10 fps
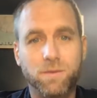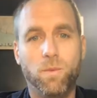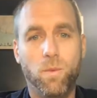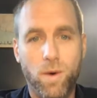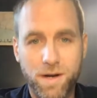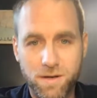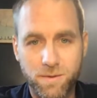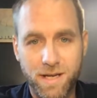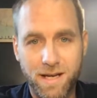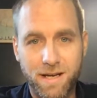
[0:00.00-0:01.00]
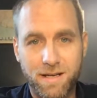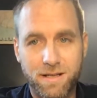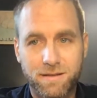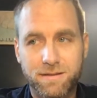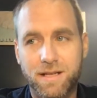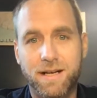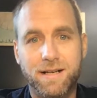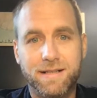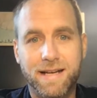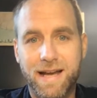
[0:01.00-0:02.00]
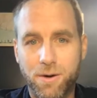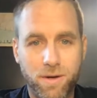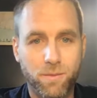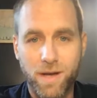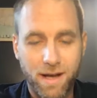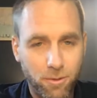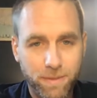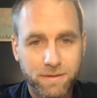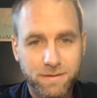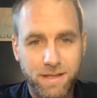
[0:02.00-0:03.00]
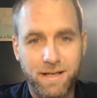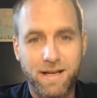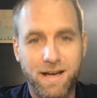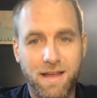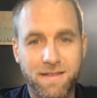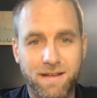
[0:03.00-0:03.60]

What do you need? And how can we help? And